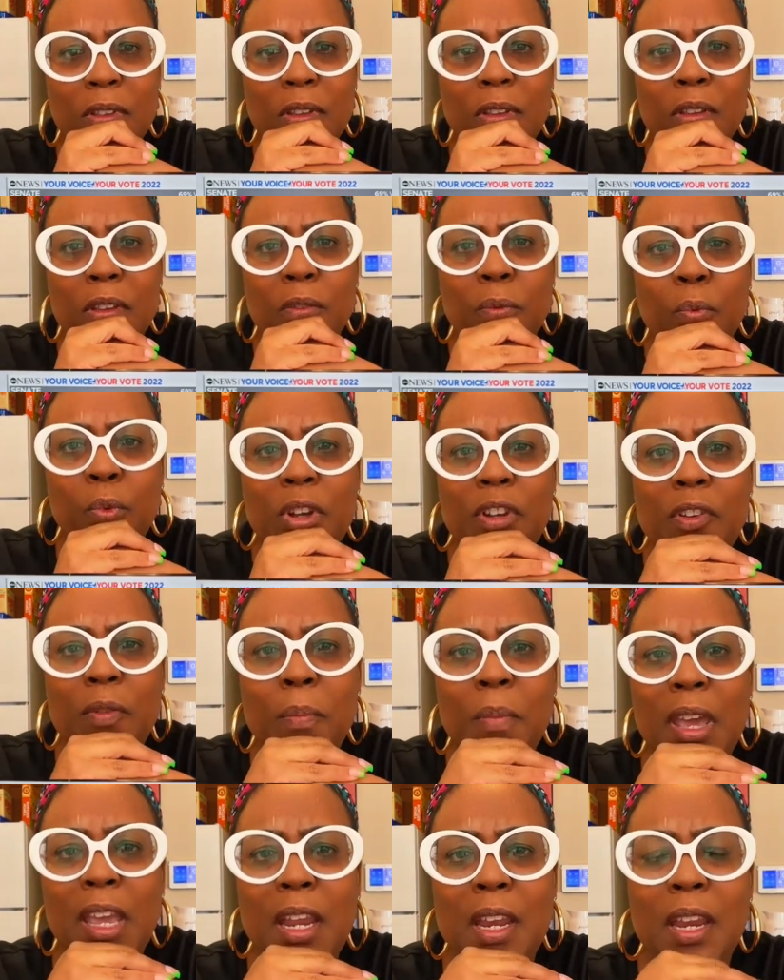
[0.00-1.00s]
which
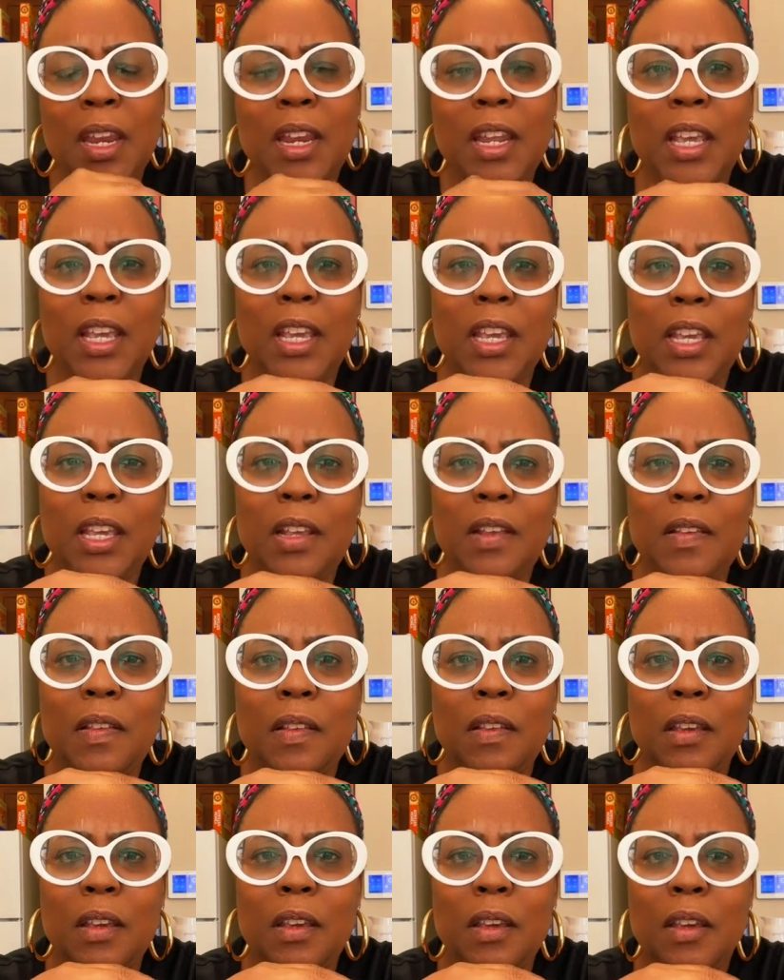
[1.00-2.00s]
made it
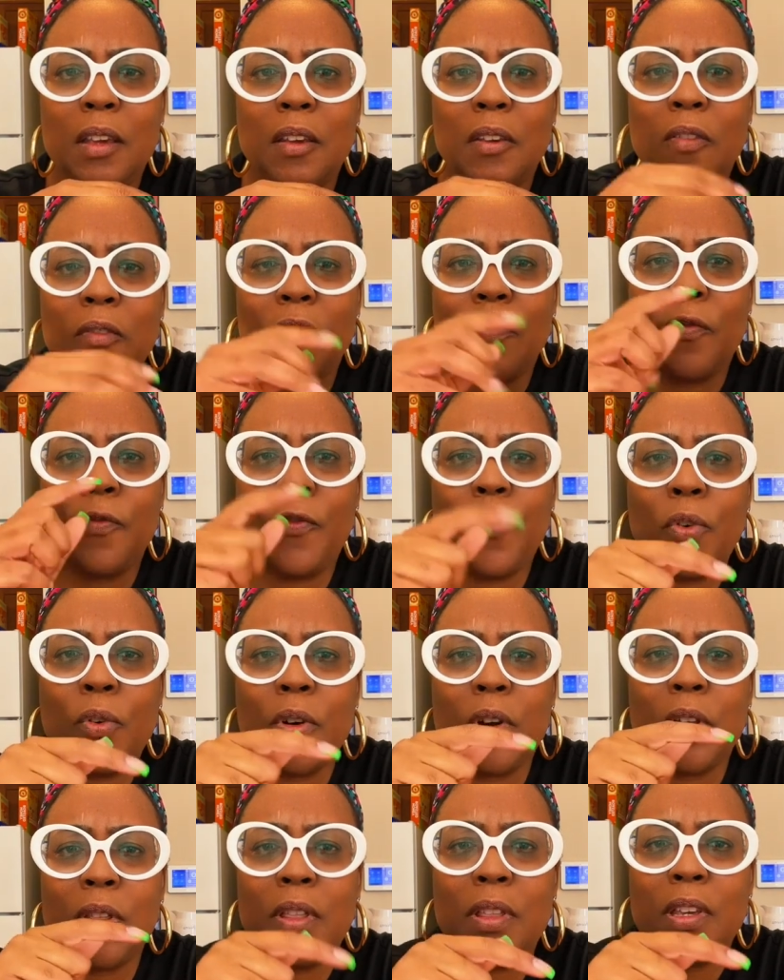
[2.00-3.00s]
easy
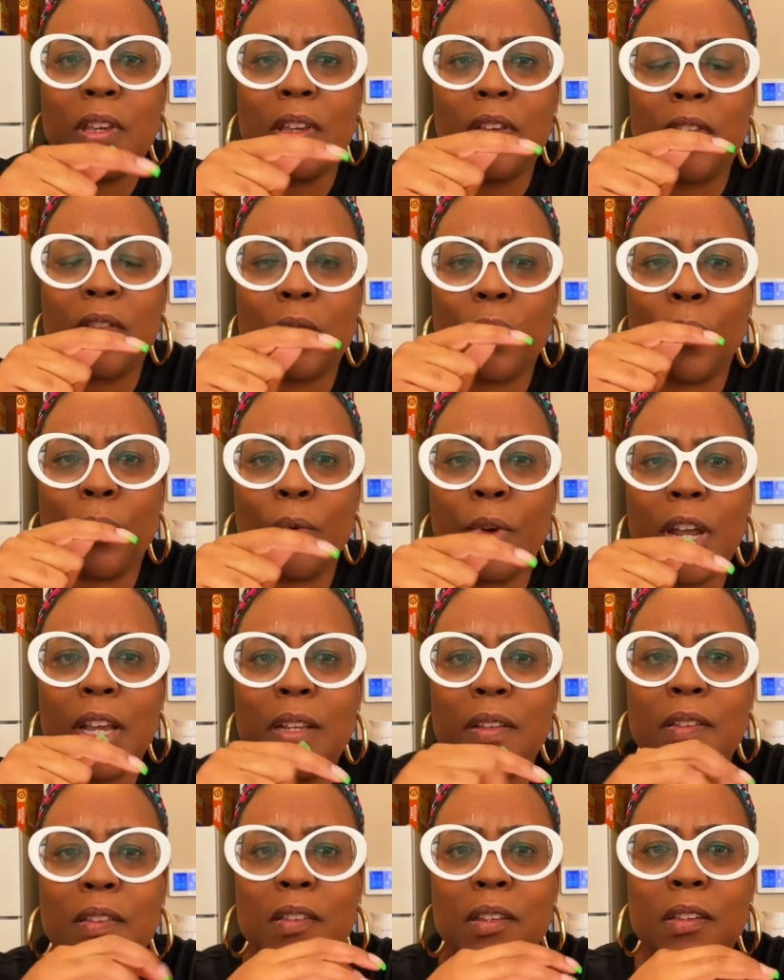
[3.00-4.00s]
for this
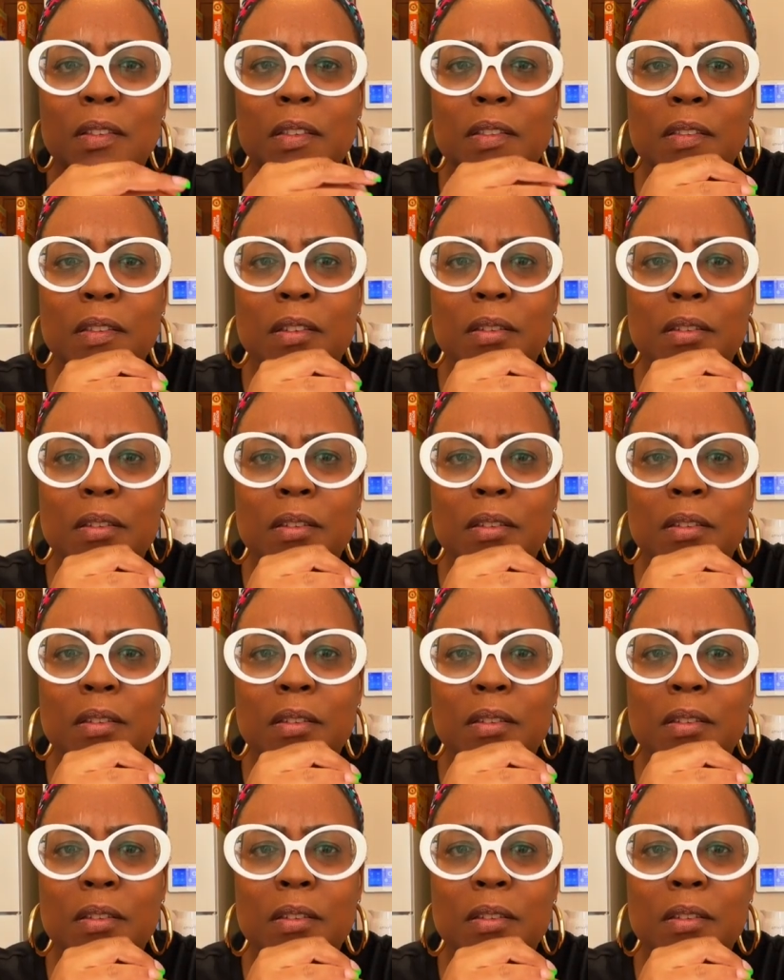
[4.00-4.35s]
racist